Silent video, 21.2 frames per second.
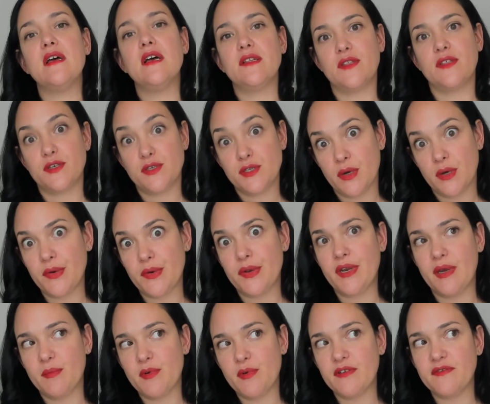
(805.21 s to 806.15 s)
The total
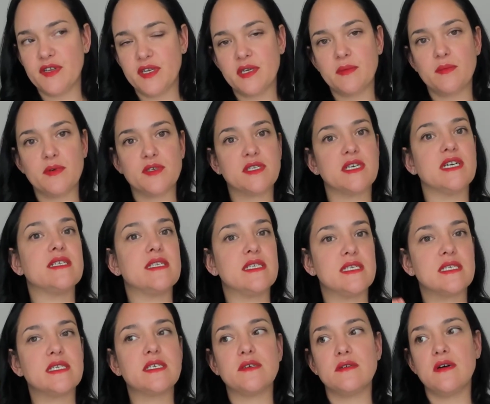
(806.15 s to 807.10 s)
number of adipocytes
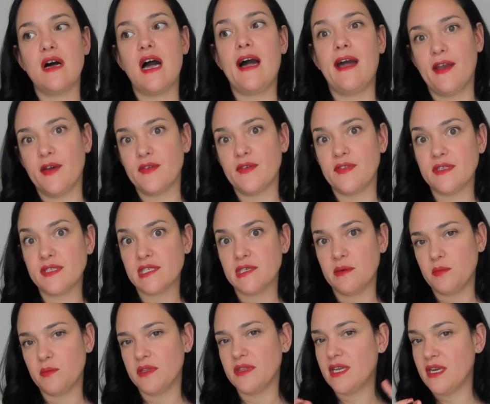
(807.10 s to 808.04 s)
is still higher than
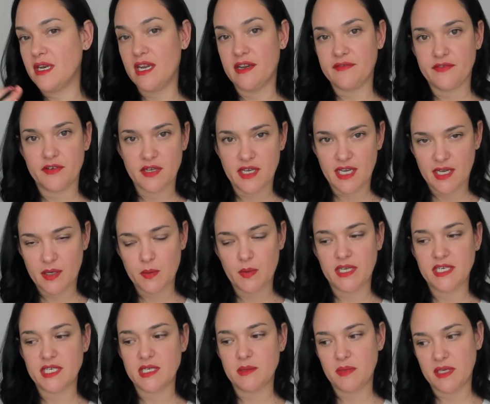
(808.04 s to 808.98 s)
someone that never gained
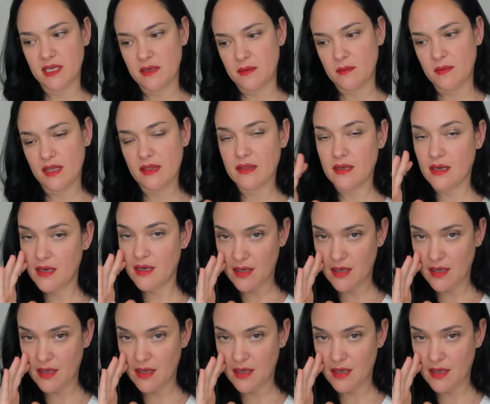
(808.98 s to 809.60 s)
weight to begin with.